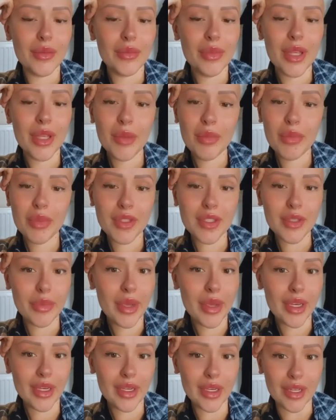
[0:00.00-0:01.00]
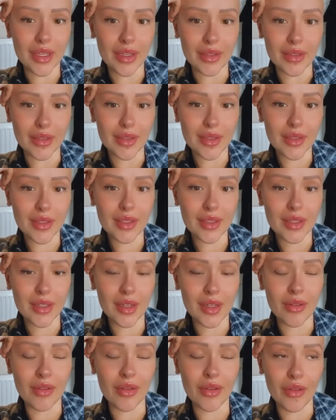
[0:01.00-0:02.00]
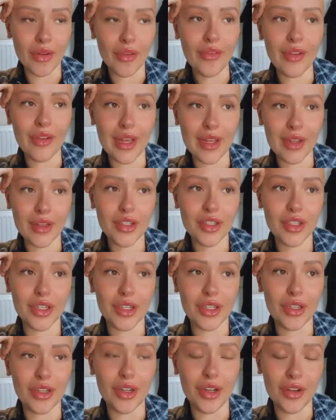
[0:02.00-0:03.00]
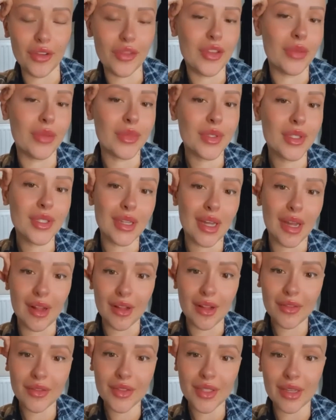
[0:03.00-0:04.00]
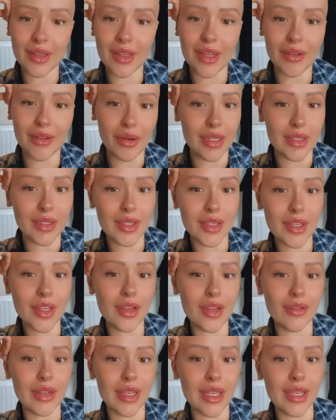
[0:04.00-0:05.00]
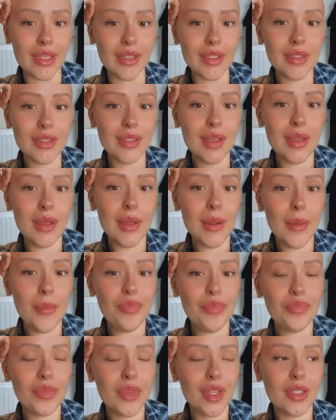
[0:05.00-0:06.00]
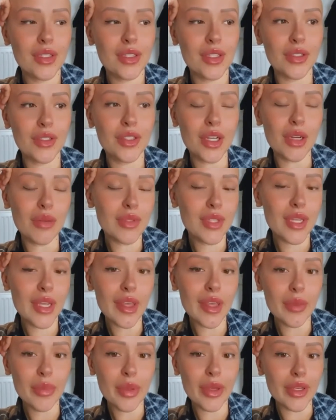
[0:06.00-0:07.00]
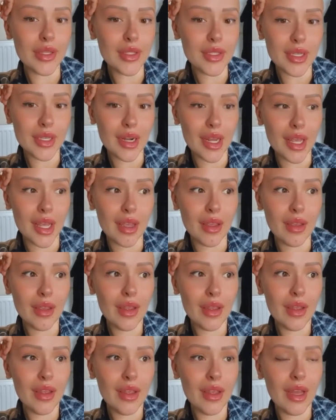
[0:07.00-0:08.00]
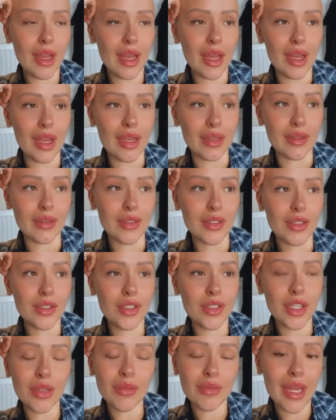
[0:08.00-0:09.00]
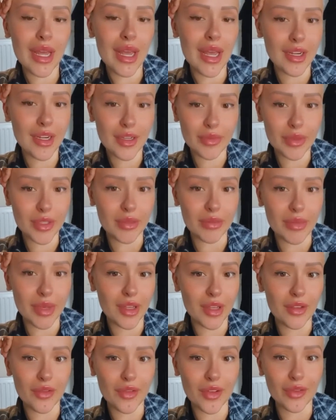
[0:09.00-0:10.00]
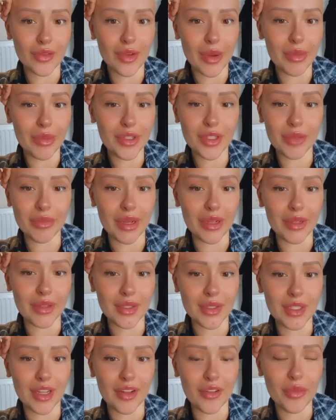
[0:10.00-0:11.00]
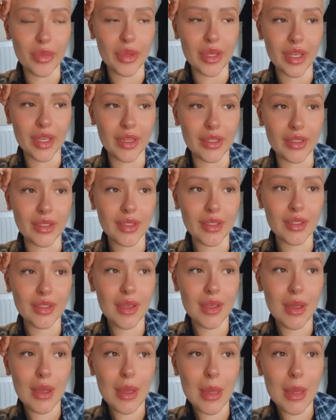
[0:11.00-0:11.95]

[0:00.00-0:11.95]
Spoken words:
people's opinions are a reflection of themselves and their insecurities. So don't take it personally and don't let anybody make you feel rubbish about yourself, because